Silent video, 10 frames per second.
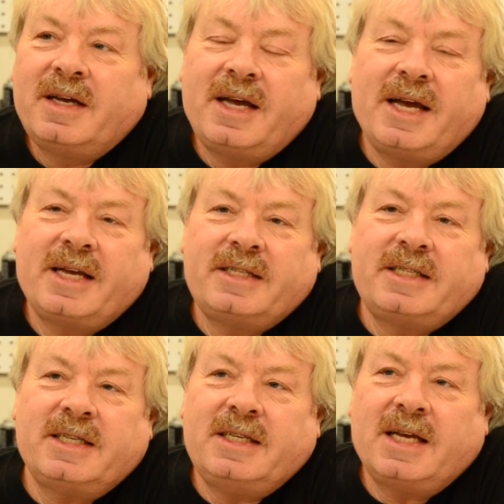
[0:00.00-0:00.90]
And
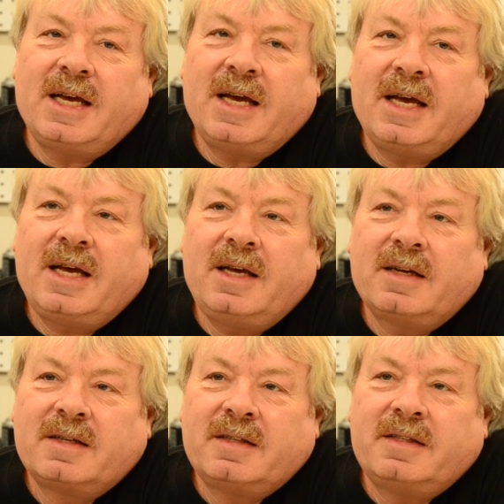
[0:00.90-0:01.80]

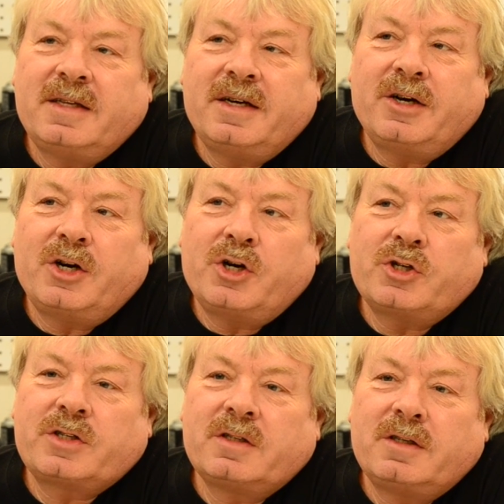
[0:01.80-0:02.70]
today
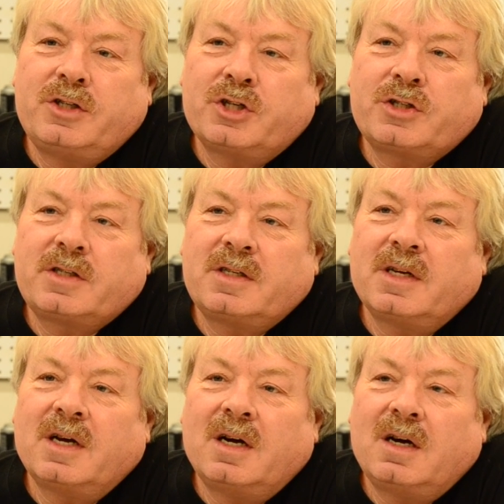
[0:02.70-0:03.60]
there's just
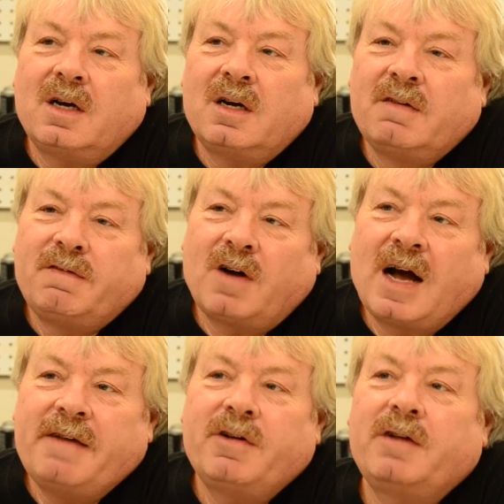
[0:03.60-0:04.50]
5
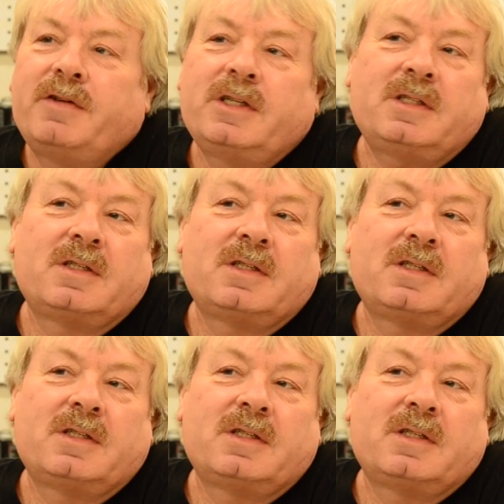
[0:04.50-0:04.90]
of us.